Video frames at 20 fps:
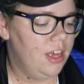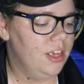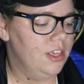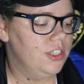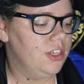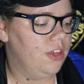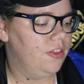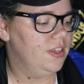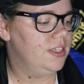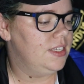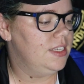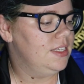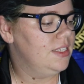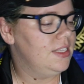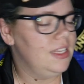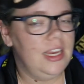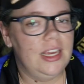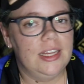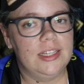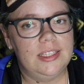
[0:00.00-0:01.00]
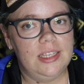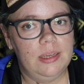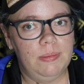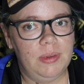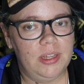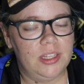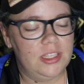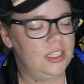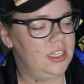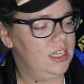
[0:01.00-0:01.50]
So this is the
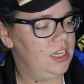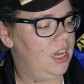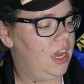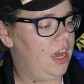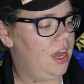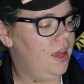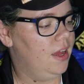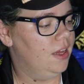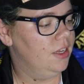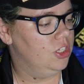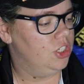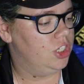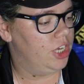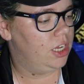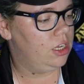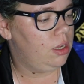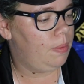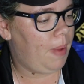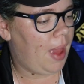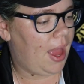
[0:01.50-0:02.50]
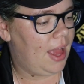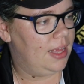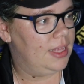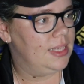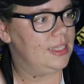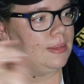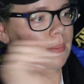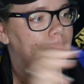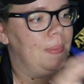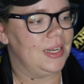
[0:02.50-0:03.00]
Itsy-Bitsy Gel
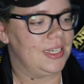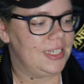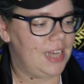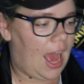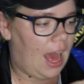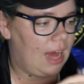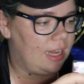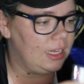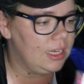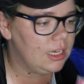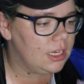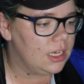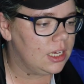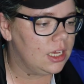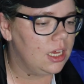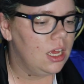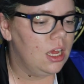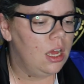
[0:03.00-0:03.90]
Pens Metallic.